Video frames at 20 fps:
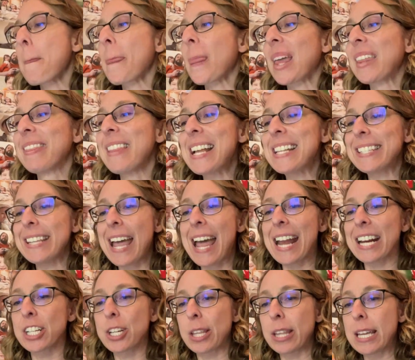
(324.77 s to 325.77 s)
let's
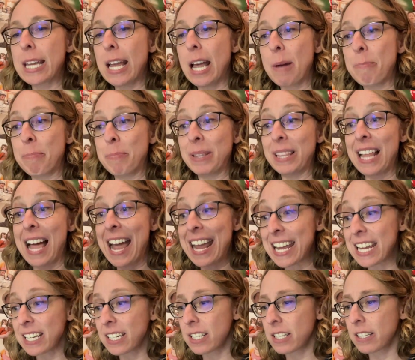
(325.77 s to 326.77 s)
actually apply
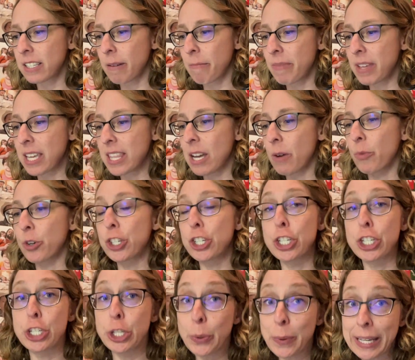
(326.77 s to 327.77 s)
it to something that we're
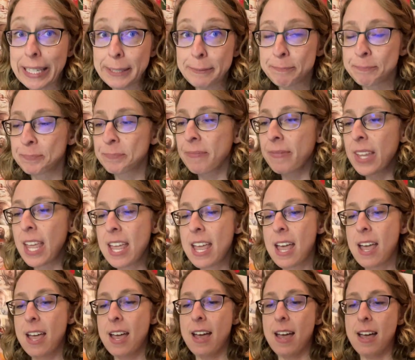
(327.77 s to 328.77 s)
doing,
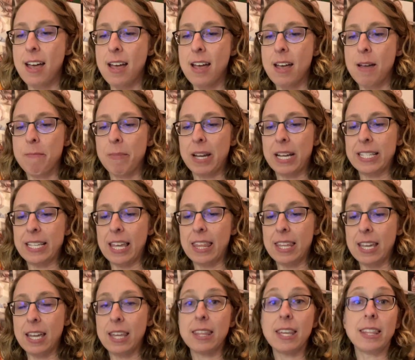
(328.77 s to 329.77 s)
because I
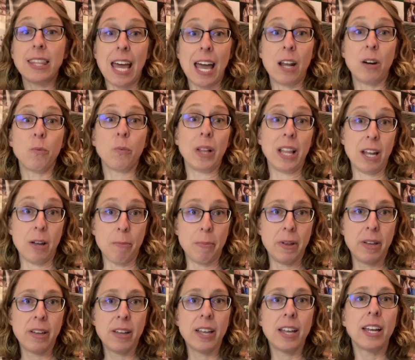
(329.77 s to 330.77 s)
think that that will help.
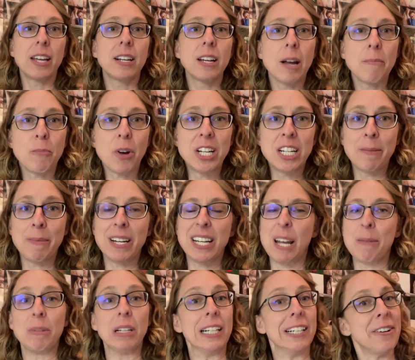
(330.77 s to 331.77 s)
And I'm watching my
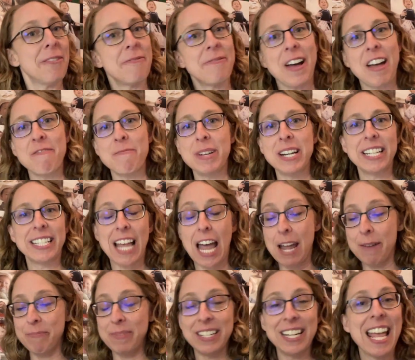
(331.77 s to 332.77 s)
time. 5 minutes.
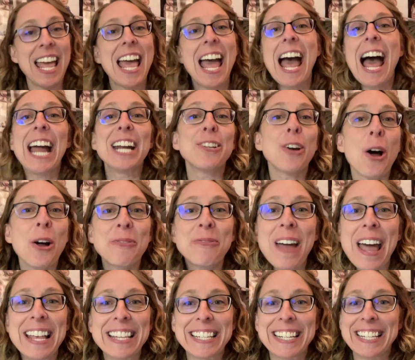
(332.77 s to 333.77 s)
I talk
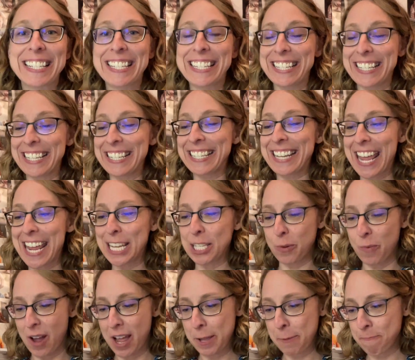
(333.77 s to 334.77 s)
fast because it just takes a
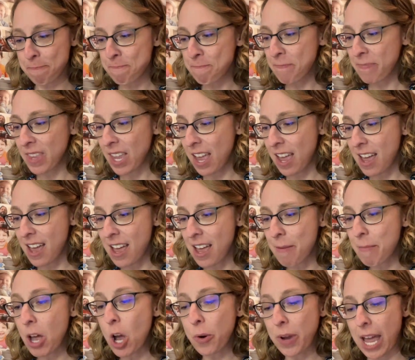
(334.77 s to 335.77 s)
while.
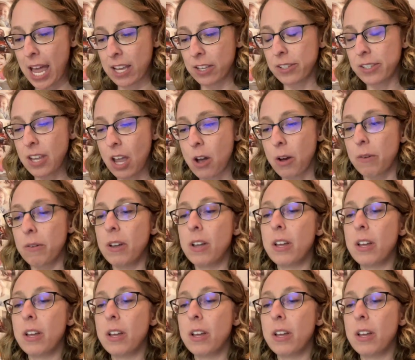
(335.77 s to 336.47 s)
Okay, so